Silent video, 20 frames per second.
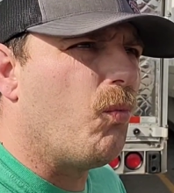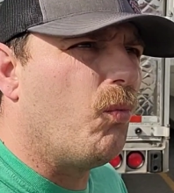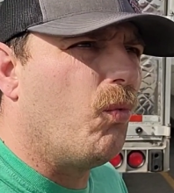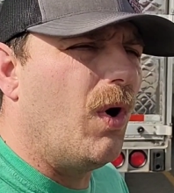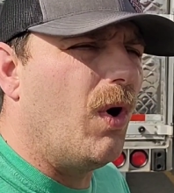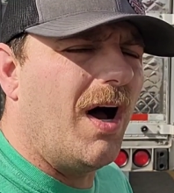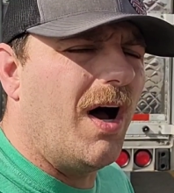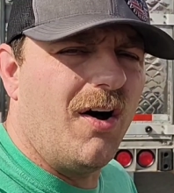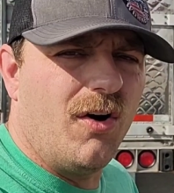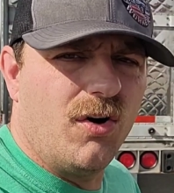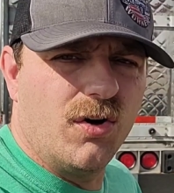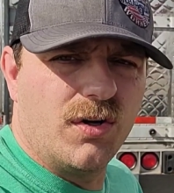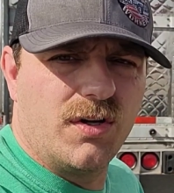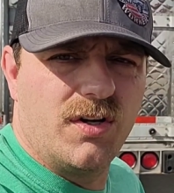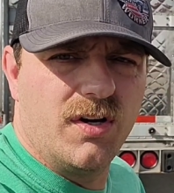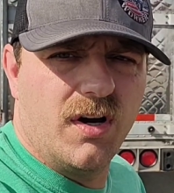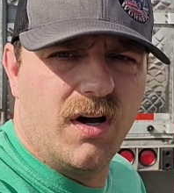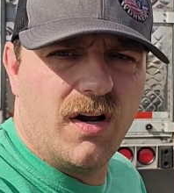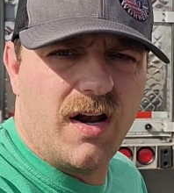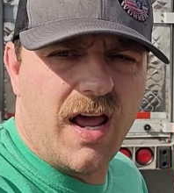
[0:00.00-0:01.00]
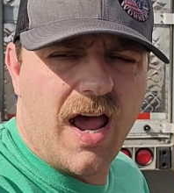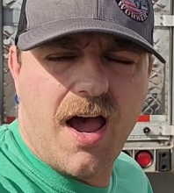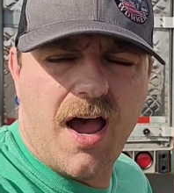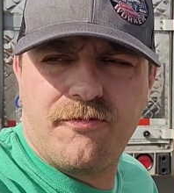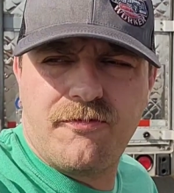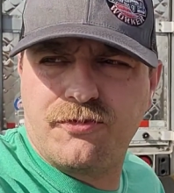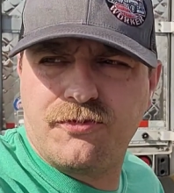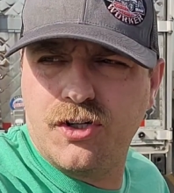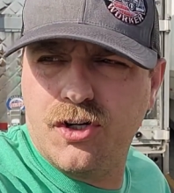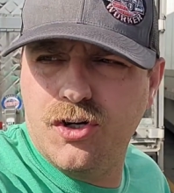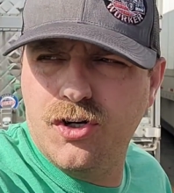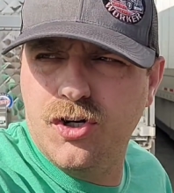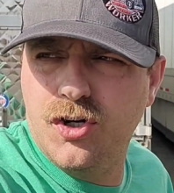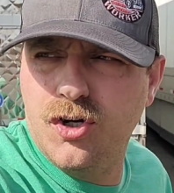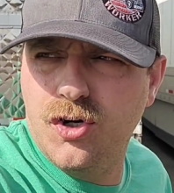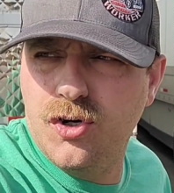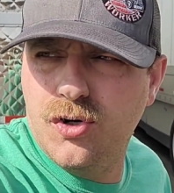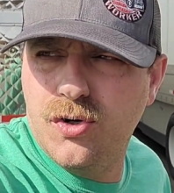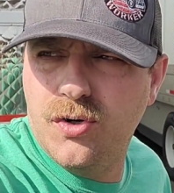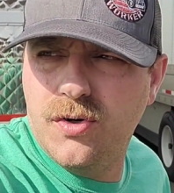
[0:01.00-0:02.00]
Well, good
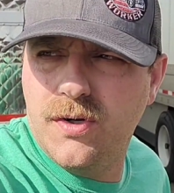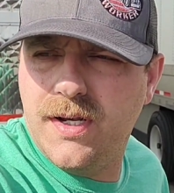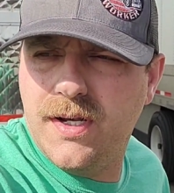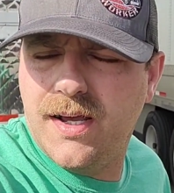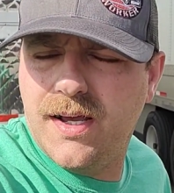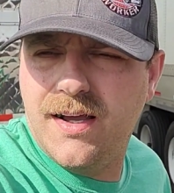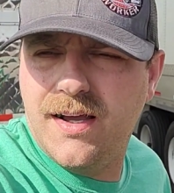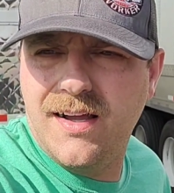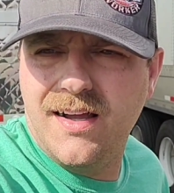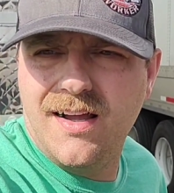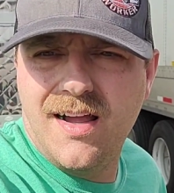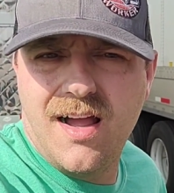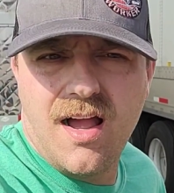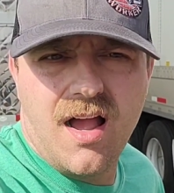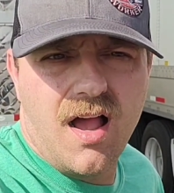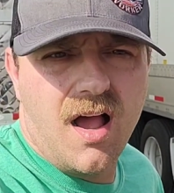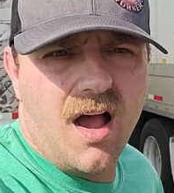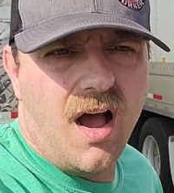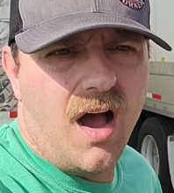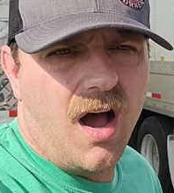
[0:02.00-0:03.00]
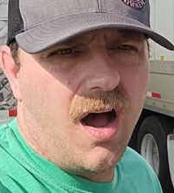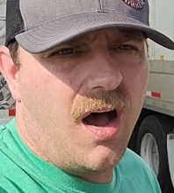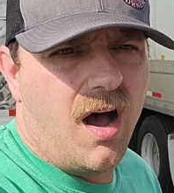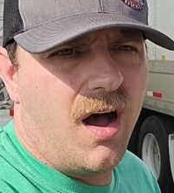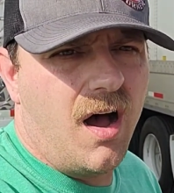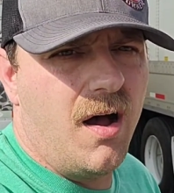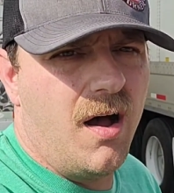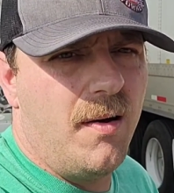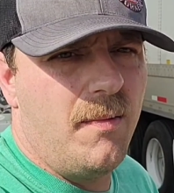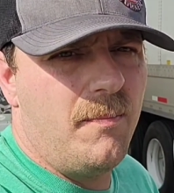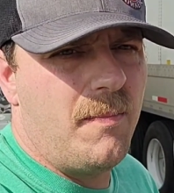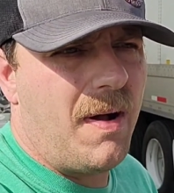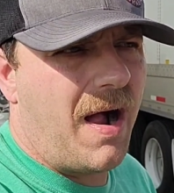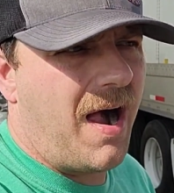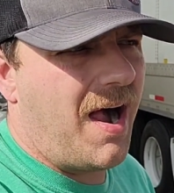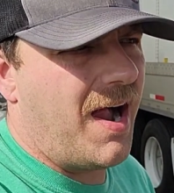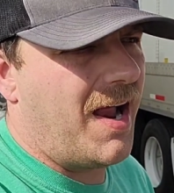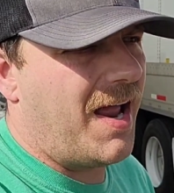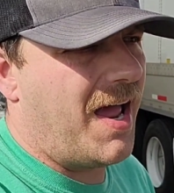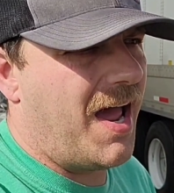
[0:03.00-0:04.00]
afternoon. Um,
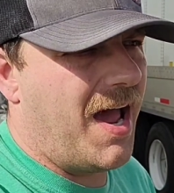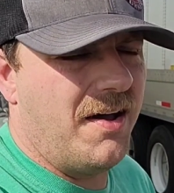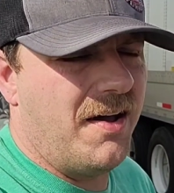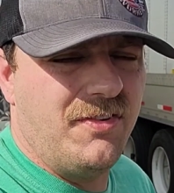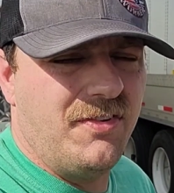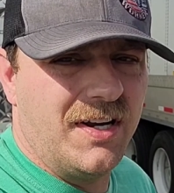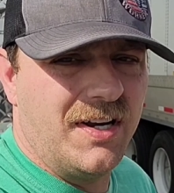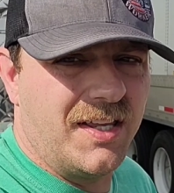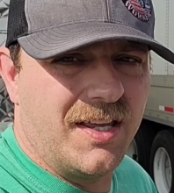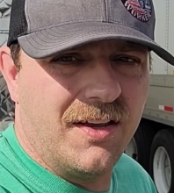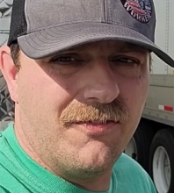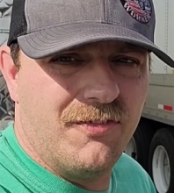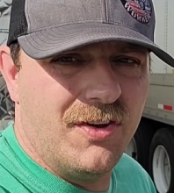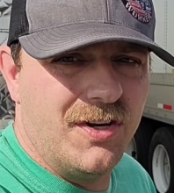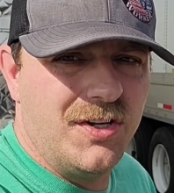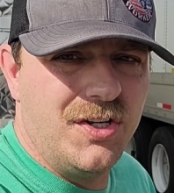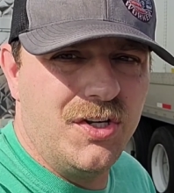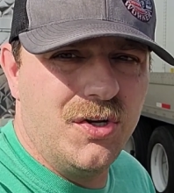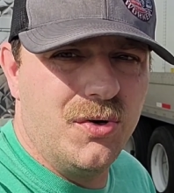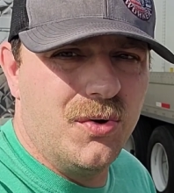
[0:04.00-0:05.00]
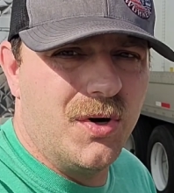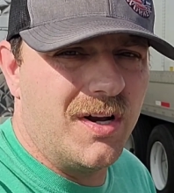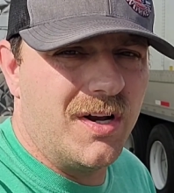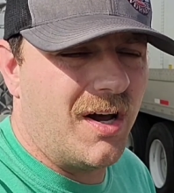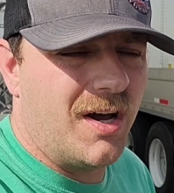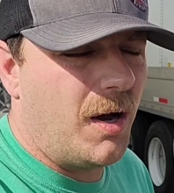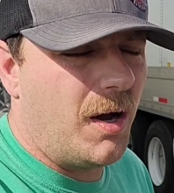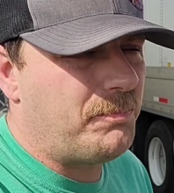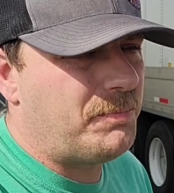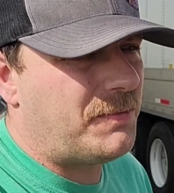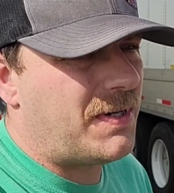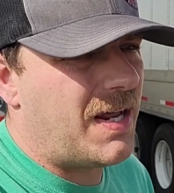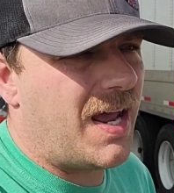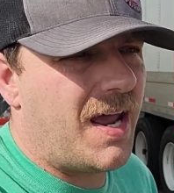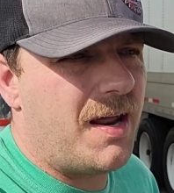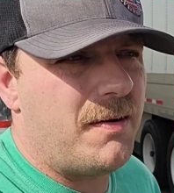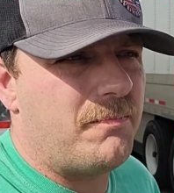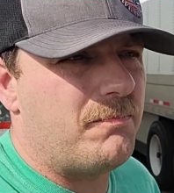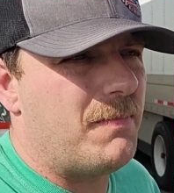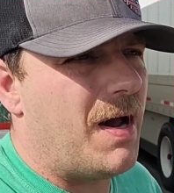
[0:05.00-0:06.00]
I haven't given you an
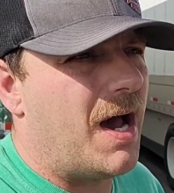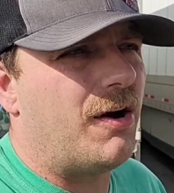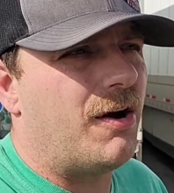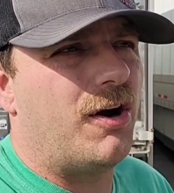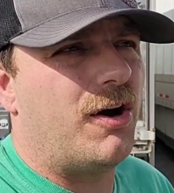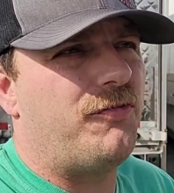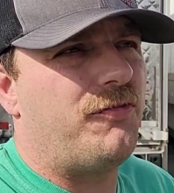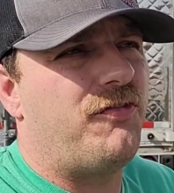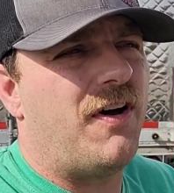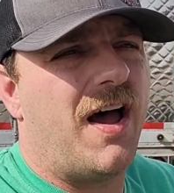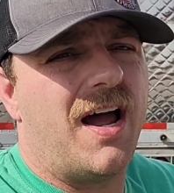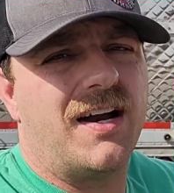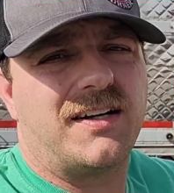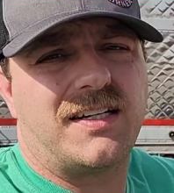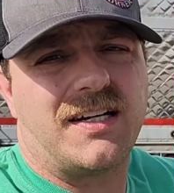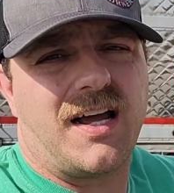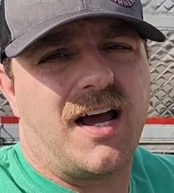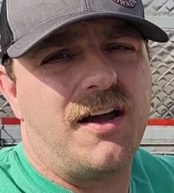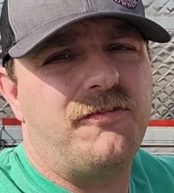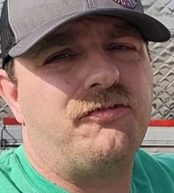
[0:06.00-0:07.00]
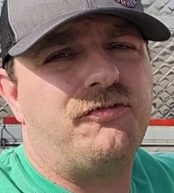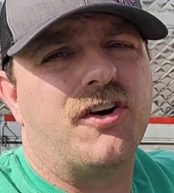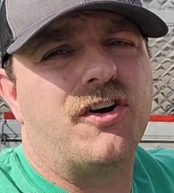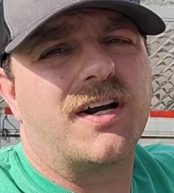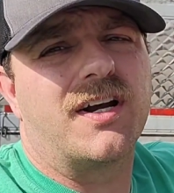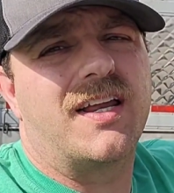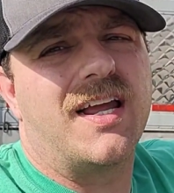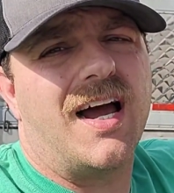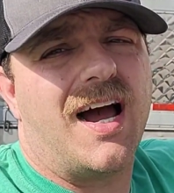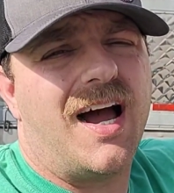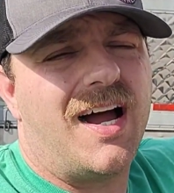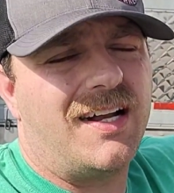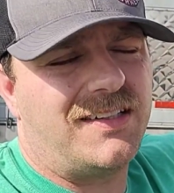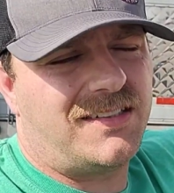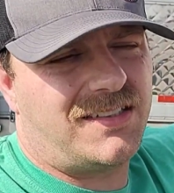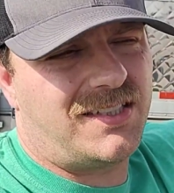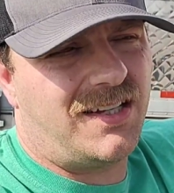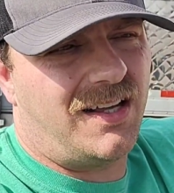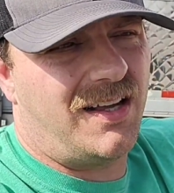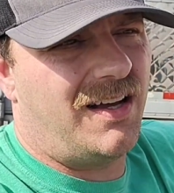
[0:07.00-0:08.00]
update. Matter of fact, I forgot
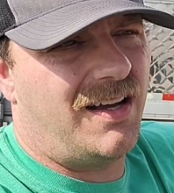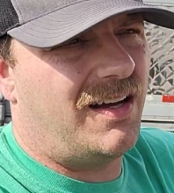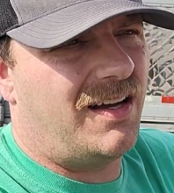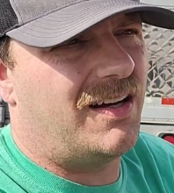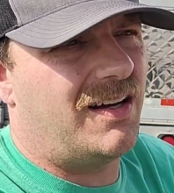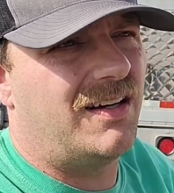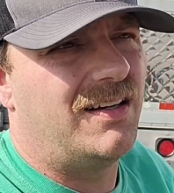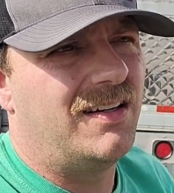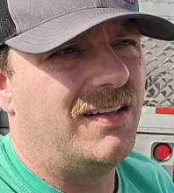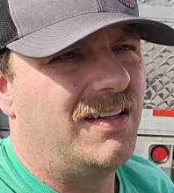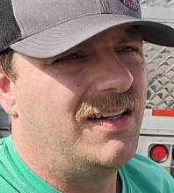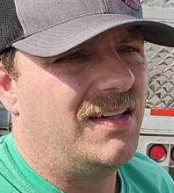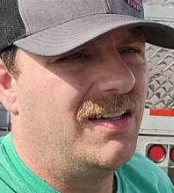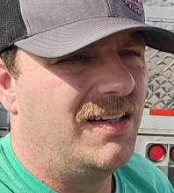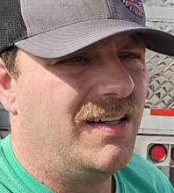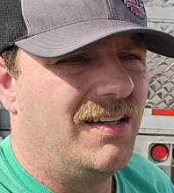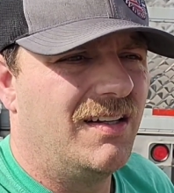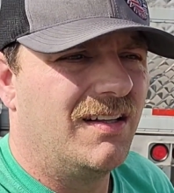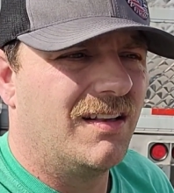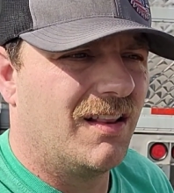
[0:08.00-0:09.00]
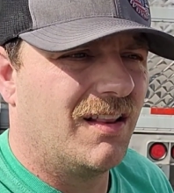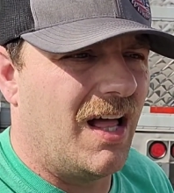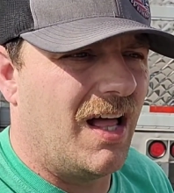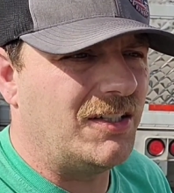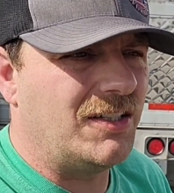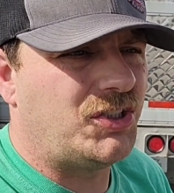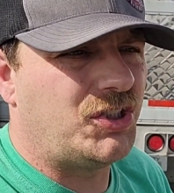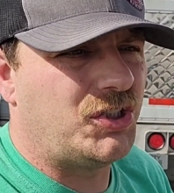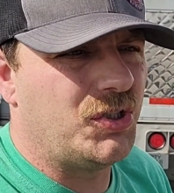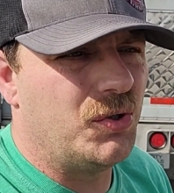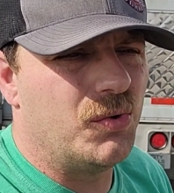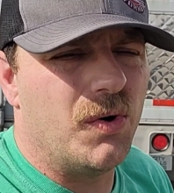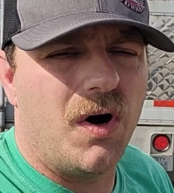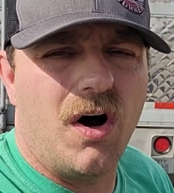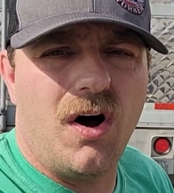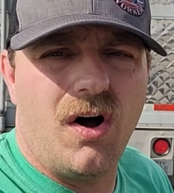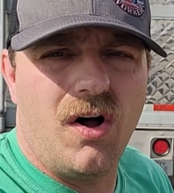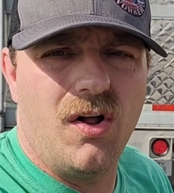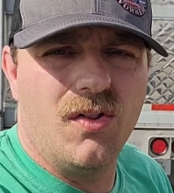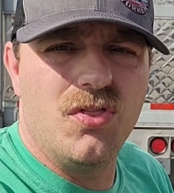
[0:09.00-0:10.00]
to let you
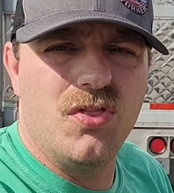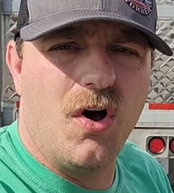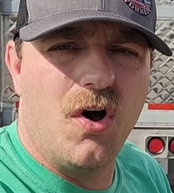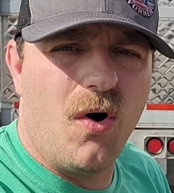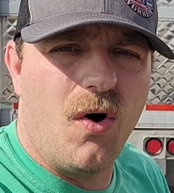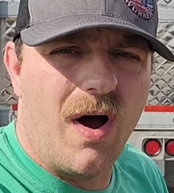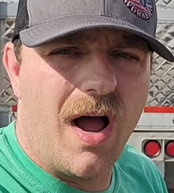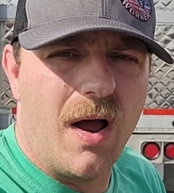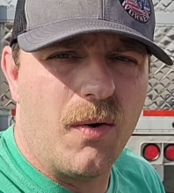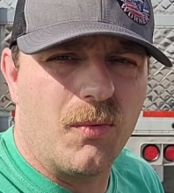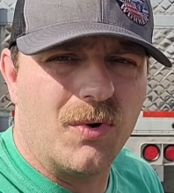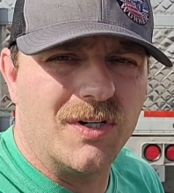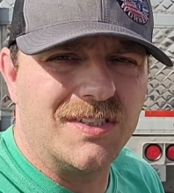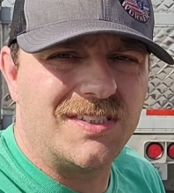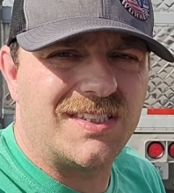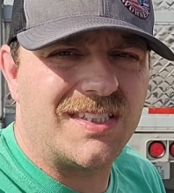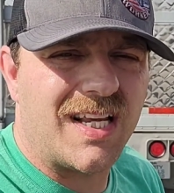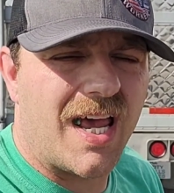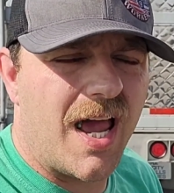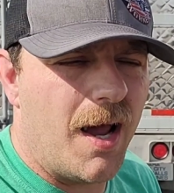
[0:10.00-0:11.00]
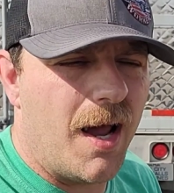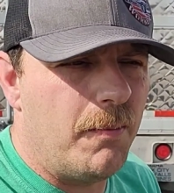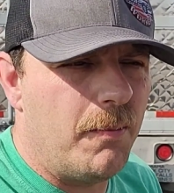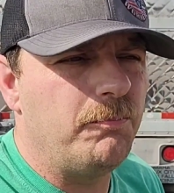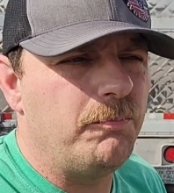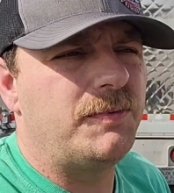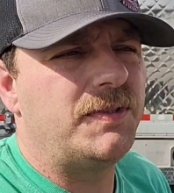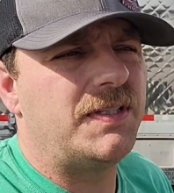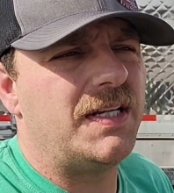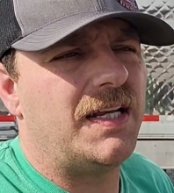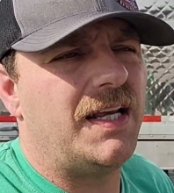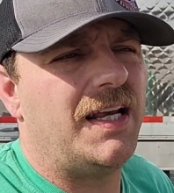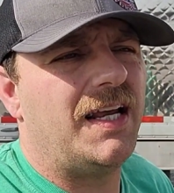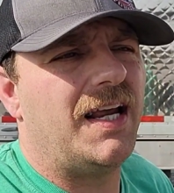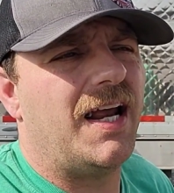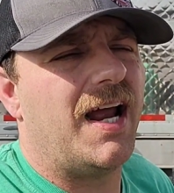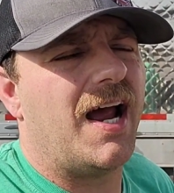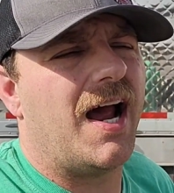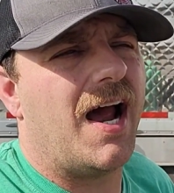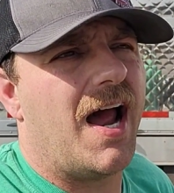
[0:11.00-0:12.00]
all know I was
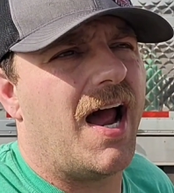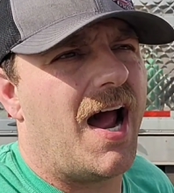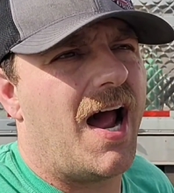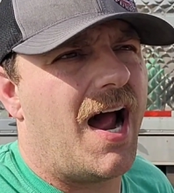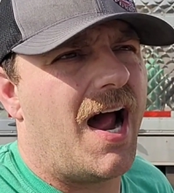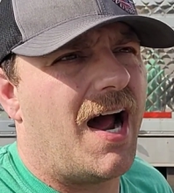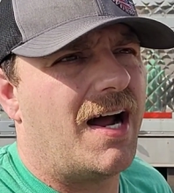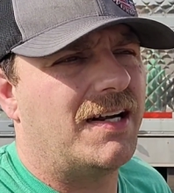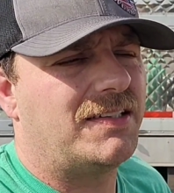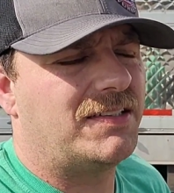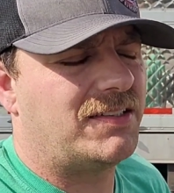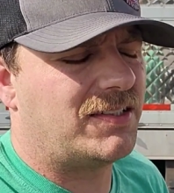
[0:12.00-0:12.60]
empty at